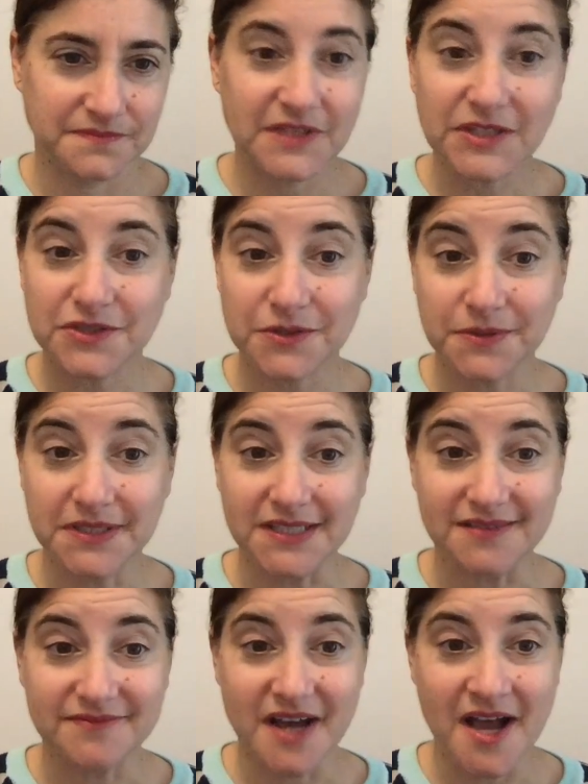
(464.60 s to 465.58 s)
Sure.
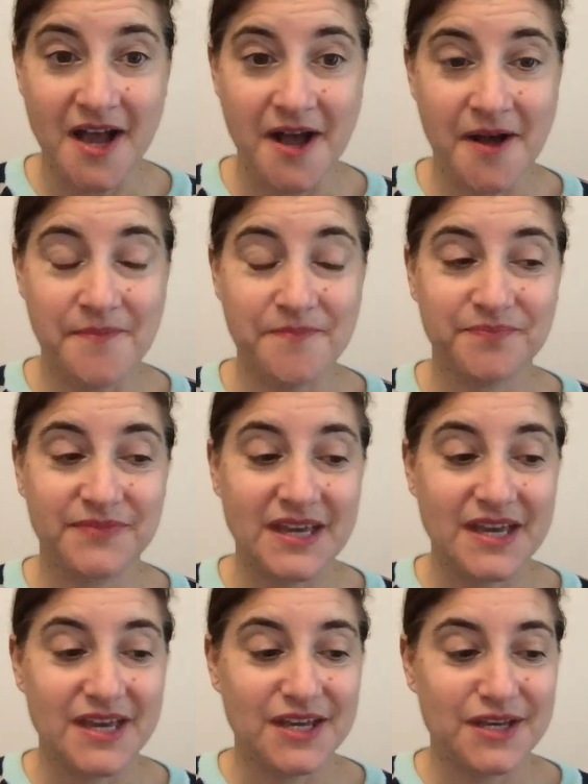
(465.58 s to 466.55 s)

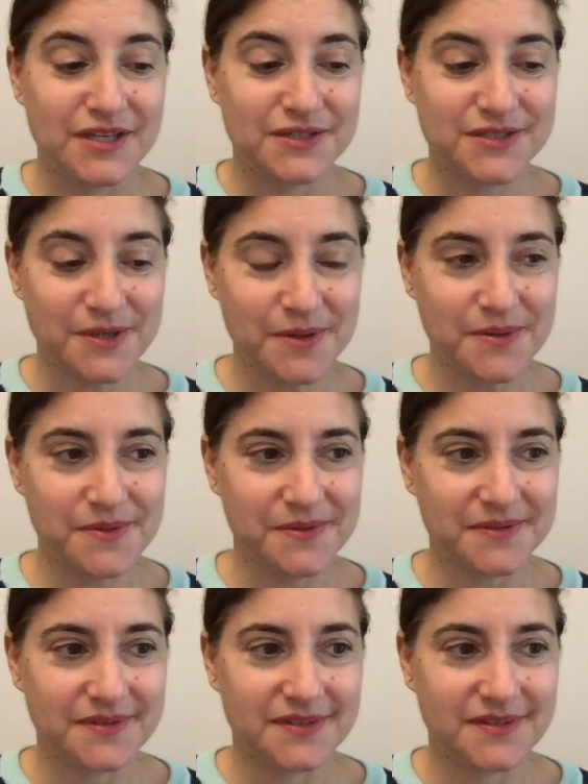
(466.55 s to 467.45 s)
So